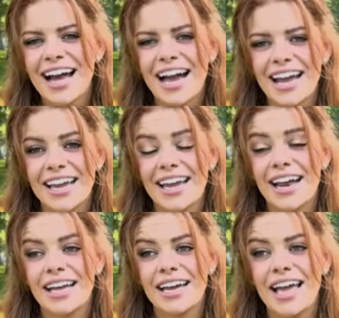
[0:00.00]
I
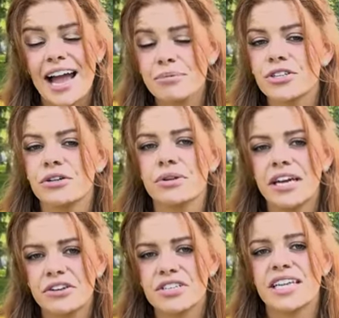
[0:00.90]
absolutely
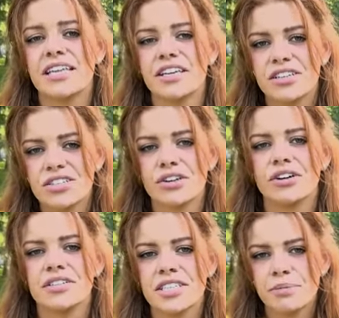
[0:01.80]
understand the
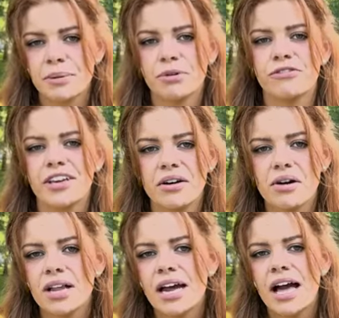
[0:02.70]
concerns that people feel.